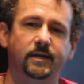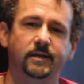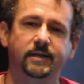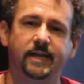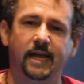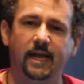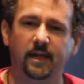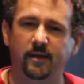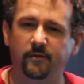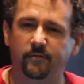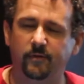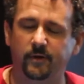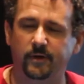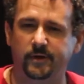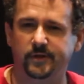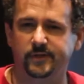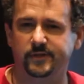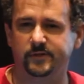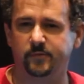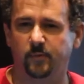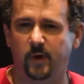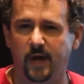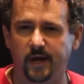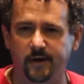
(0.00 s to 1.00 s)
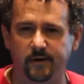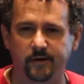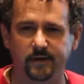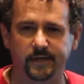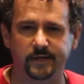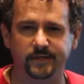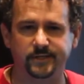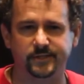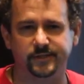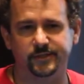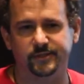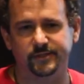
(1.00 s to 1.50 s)
California's water
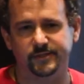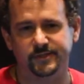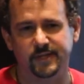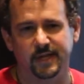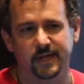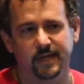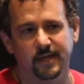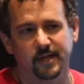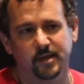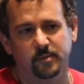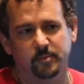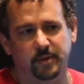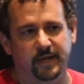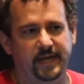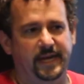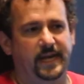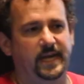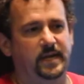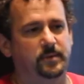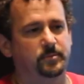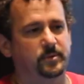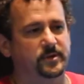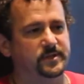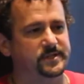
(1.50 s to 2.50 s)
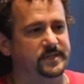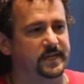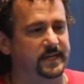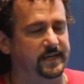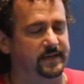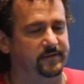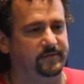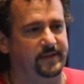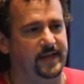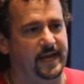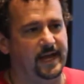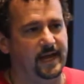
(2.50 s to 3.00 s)
issues, but
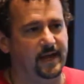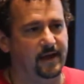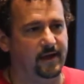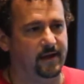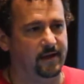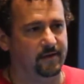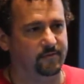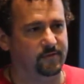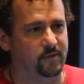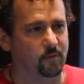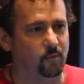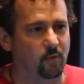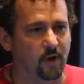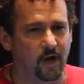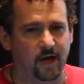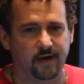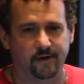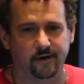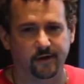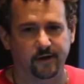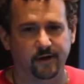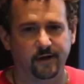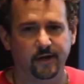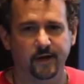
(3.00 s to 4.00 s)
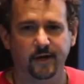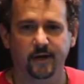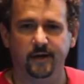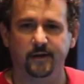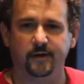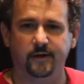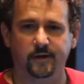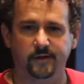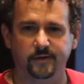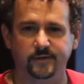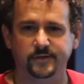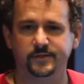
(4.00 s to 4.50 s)
80% of the water
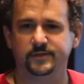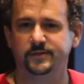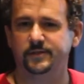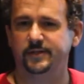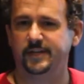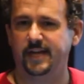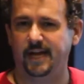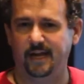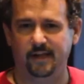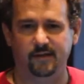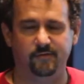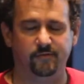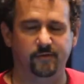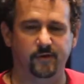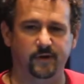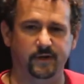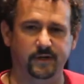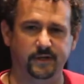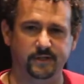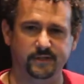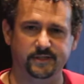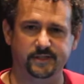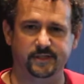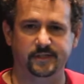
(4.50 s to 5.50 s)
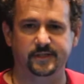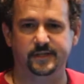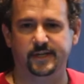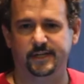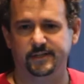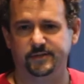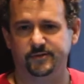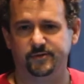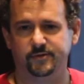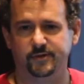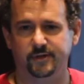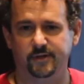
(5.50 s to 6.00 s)
goes to California's
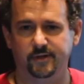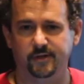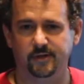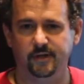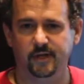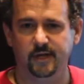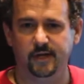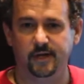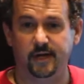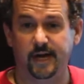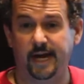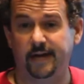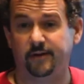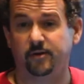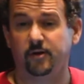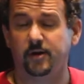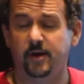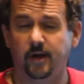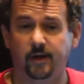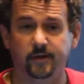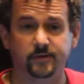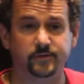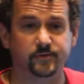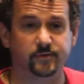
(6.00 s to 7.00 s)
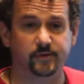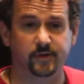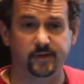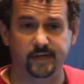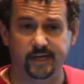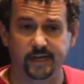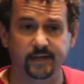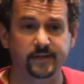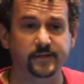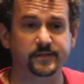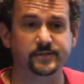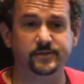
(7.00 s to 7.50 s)
agricultural
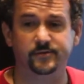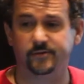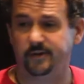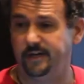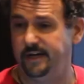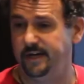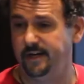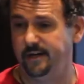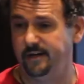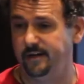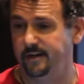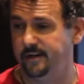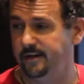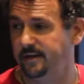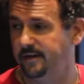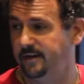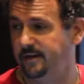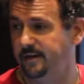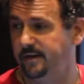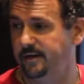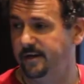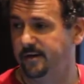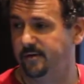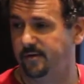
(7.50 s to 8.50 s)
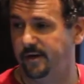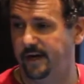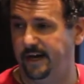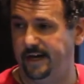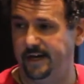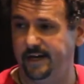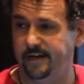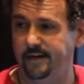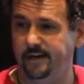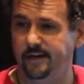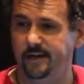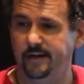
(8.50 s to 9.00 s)
industry,
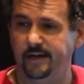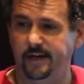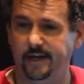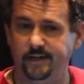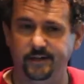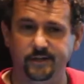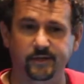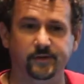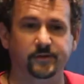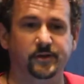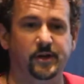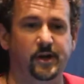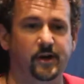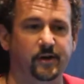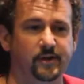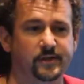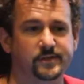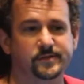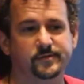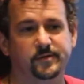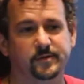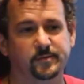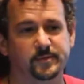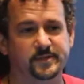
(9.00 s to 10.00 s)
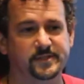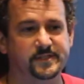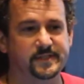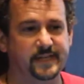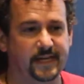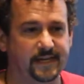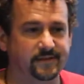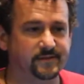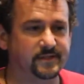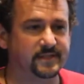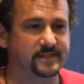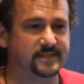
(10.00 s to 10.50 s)
right? And you'll notice from
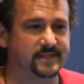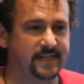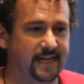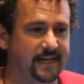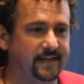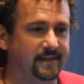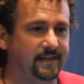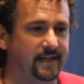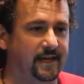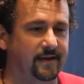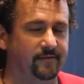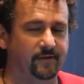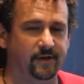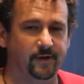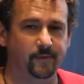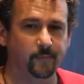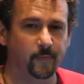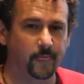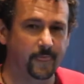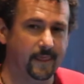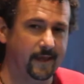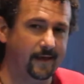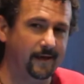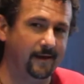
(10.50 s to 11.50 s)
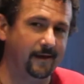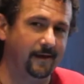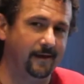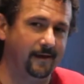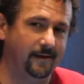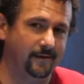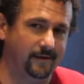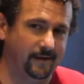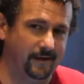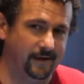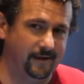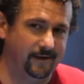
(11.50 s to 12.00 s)
at the state level,
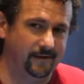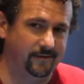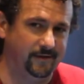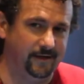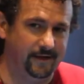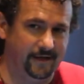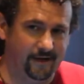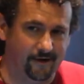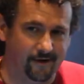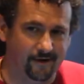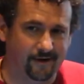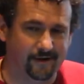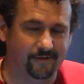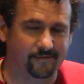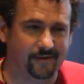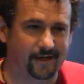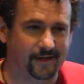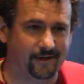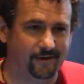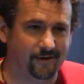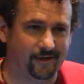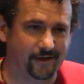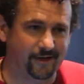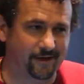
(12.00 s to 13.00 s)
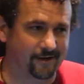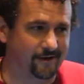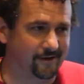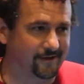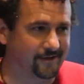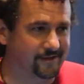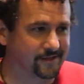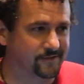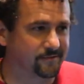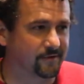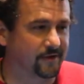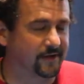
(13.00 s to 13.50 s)
the narrative that you hear
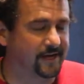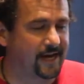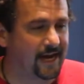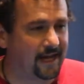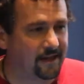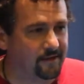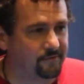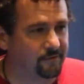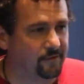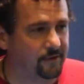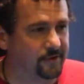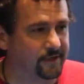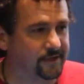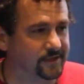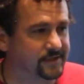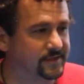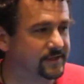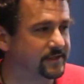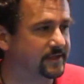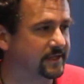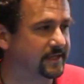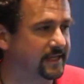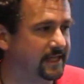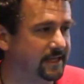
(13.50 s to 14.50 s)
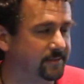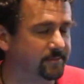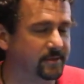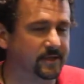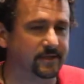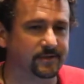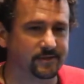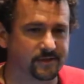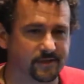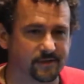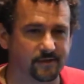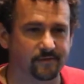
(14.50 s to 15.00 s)
is for Californians to keep
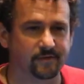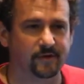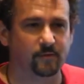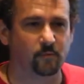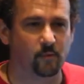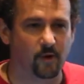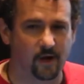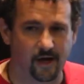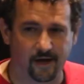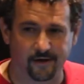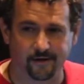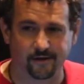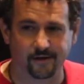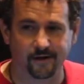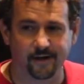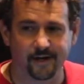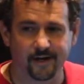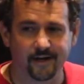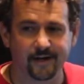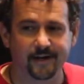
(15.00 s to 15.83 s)
conserving water.